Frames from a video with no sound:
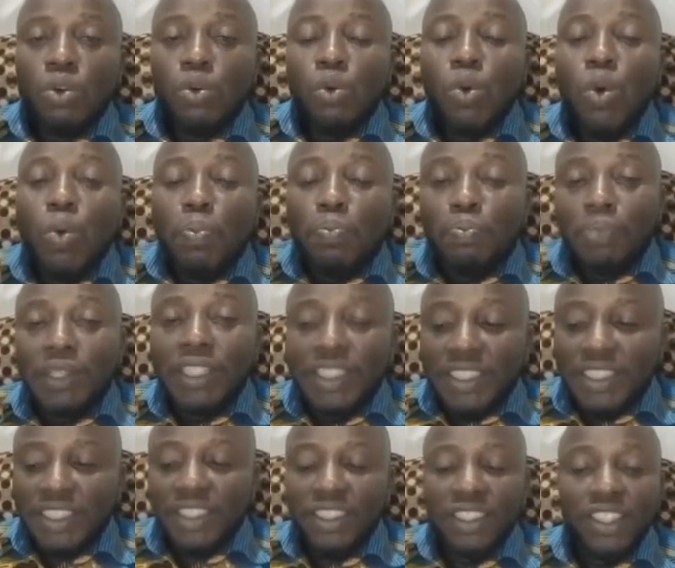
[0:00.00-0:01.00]
who
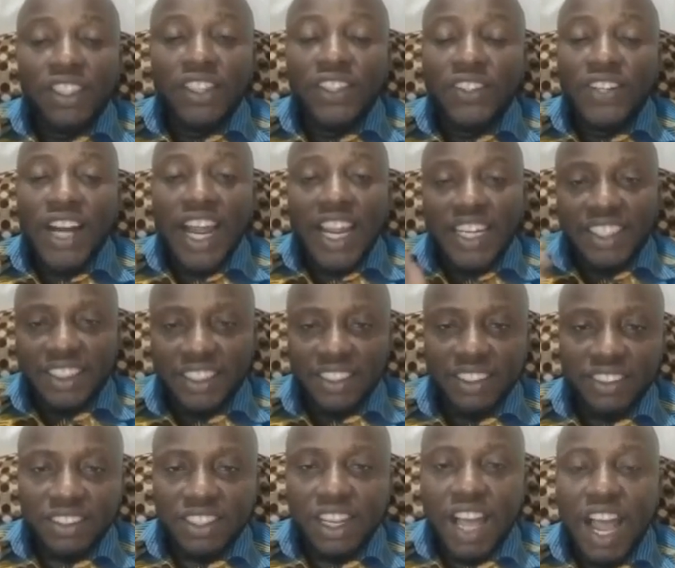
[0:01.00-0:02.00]
picks red
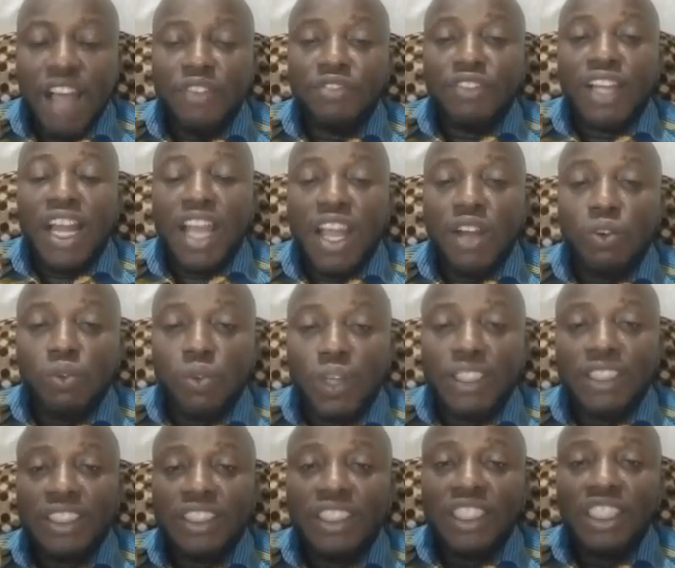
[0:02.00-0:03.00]
after a
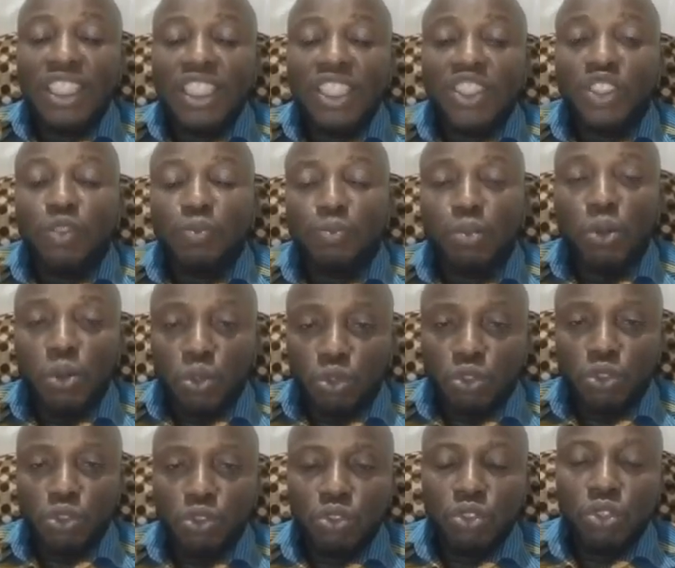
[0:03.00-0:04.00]
question is
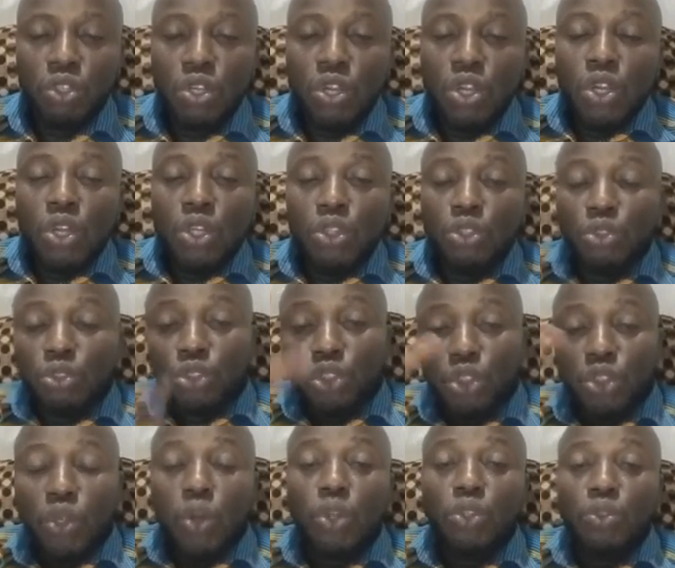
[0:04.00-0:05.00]
posed to
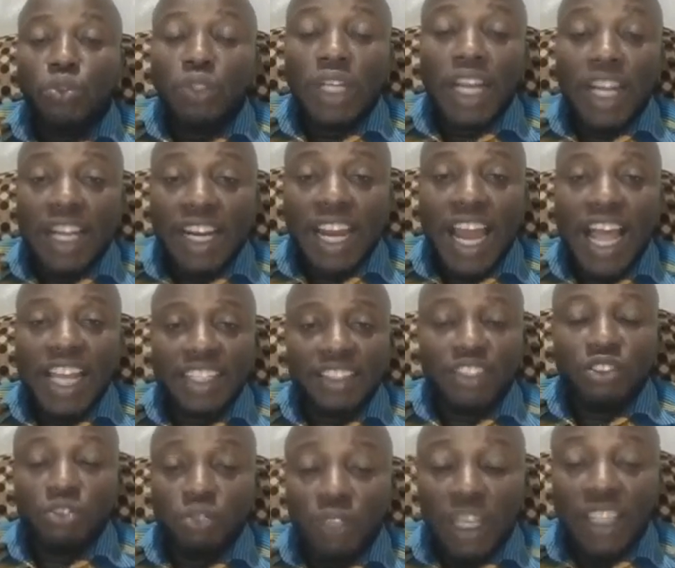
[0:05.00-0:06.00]
show to the
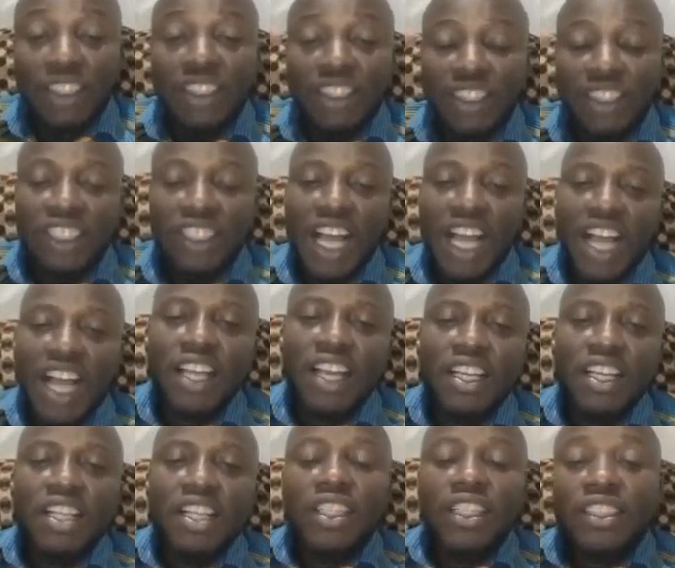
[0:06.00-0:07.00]
class, to the teacher,
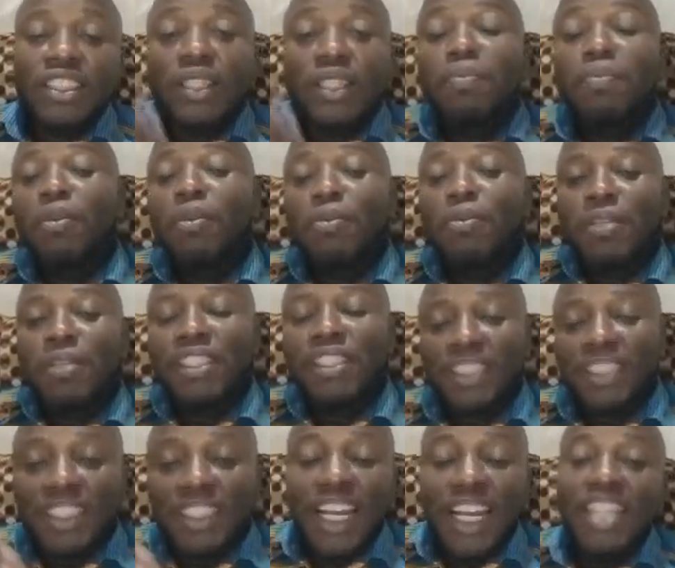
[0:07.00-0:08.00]
simply
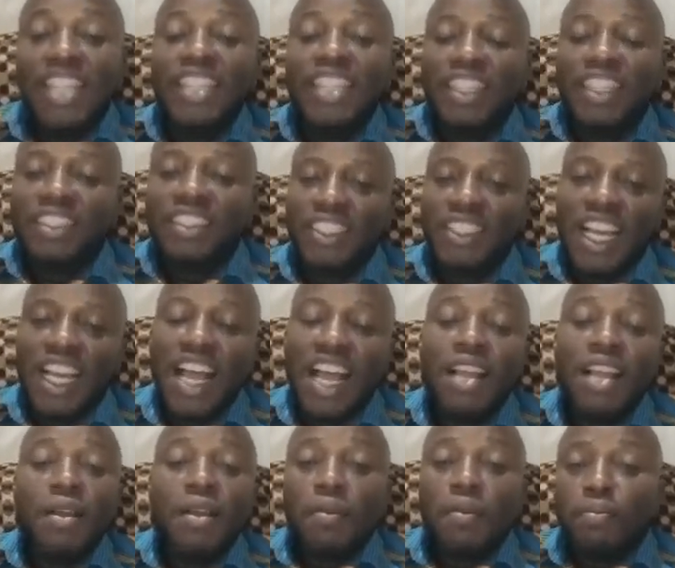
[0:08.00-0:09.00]
means telling the teacher,
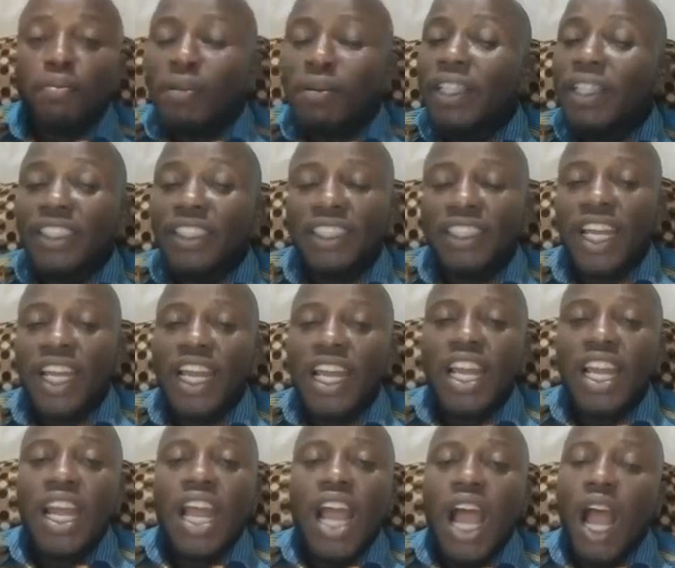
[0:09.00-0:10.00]
please
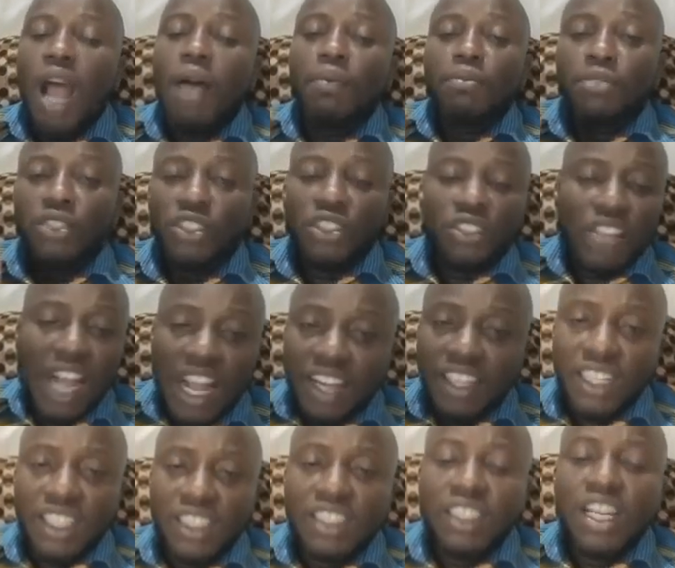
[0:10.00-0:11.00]
sir, I'm
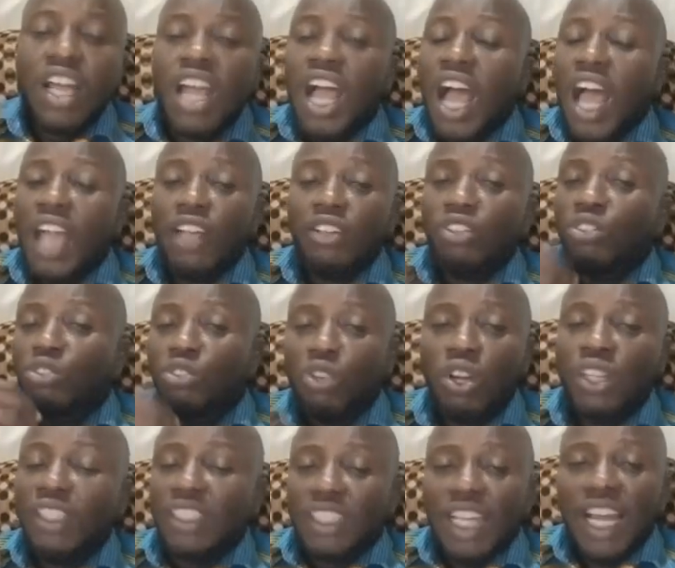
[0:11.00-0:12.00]
struggling, I
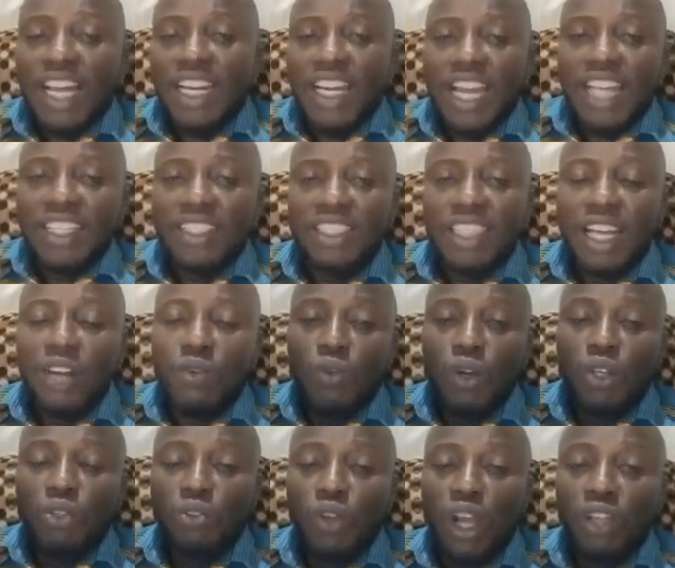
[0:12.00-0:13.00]
don't understand
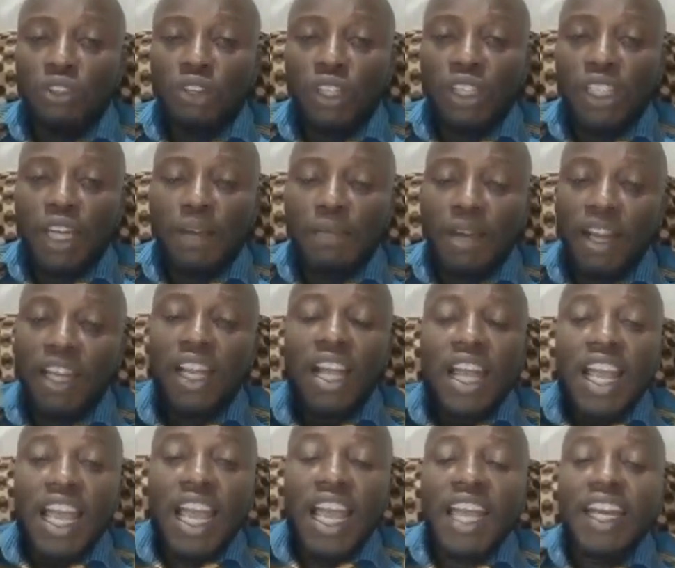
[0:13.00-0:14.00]
what you are talking about,
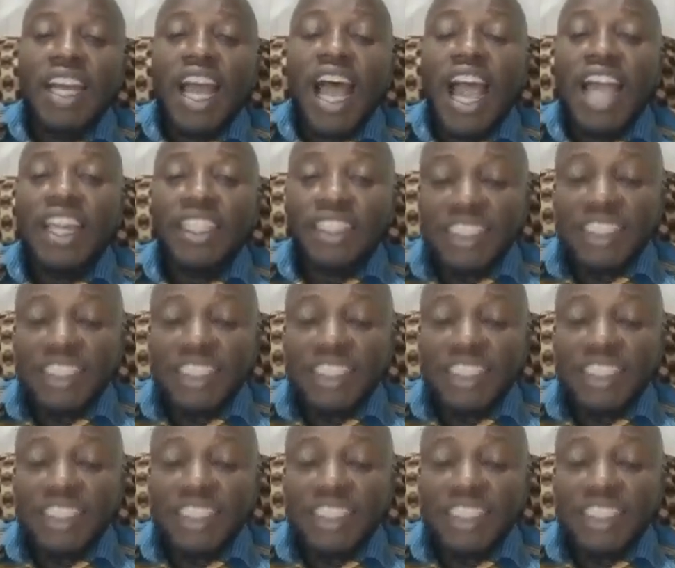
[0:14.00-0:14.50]
and I